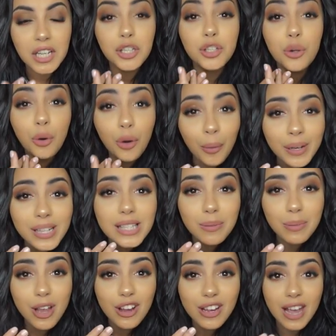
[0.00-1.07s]
You're going
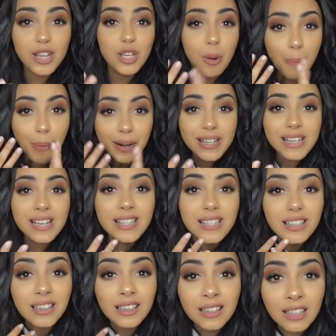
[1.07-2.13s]
to be okay. Your body
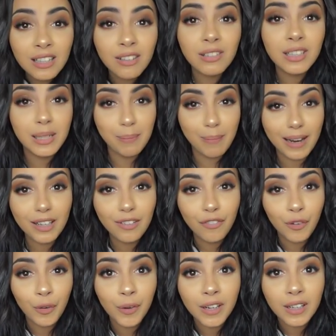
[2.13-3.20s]
is literally made
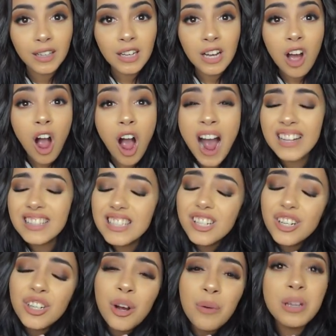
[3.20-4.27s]
for it. I
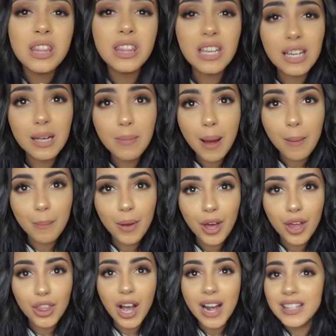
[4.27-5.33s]
didn't know a thing about
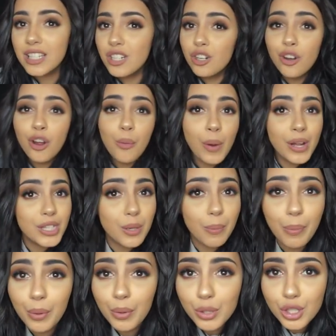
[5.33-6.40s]
birth. I didn't know when to
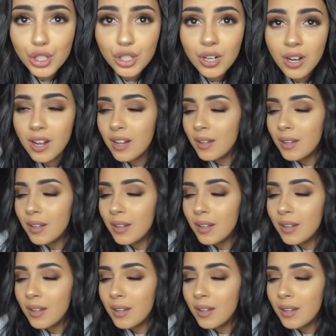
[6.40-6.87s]
push.